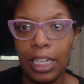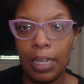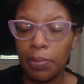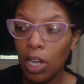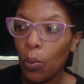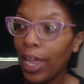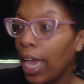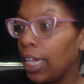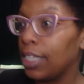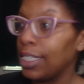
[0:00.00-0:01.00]
letting him know we got
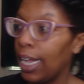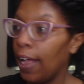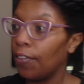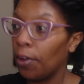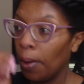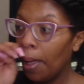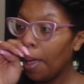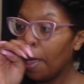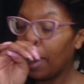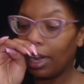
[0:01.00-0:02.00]
to get it together.
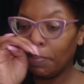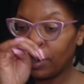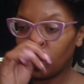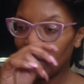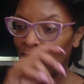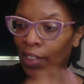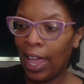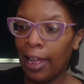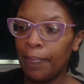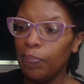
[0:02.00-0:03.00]
Got to make sure
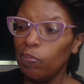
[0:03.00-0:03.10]
that,